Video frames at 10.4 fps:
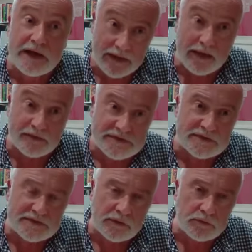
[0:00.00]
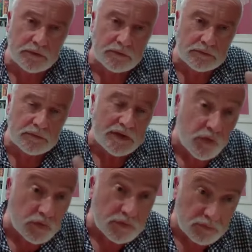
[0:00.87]
like against the
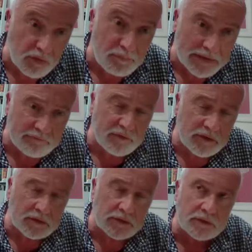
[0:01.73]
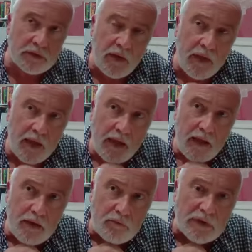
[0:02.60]
union, repeal of the union,
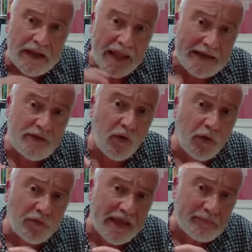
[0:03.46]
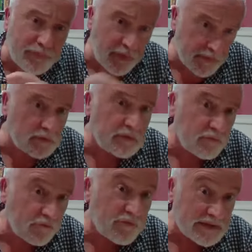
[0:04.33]
relied on that brotherhood
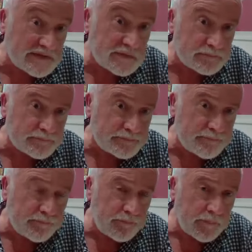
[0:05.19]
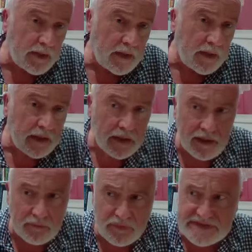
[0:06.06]
of affection. And
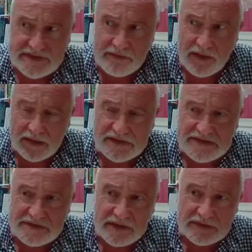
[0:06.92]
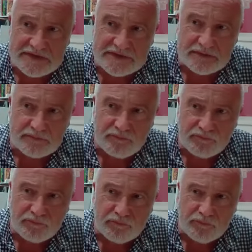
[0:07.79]
I would see that as, as
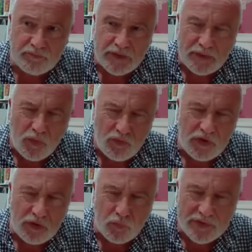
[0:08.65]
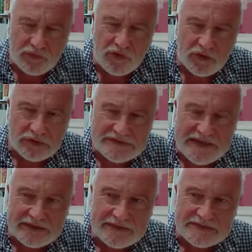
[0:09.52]
you know, what O'Connell
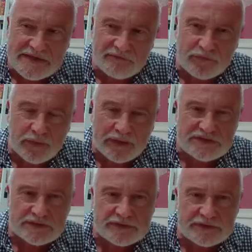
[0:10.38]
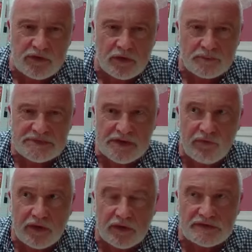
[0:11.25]
did is influential in terms, I
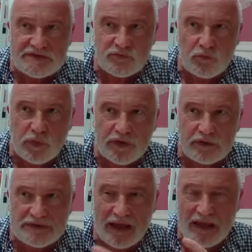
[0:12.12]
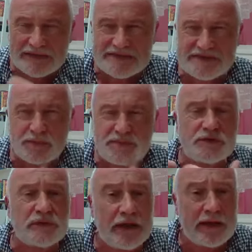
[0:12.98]
think, also what has
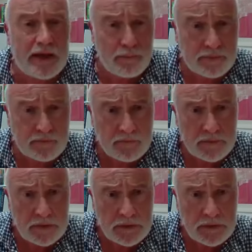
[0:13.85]
subsequently happened,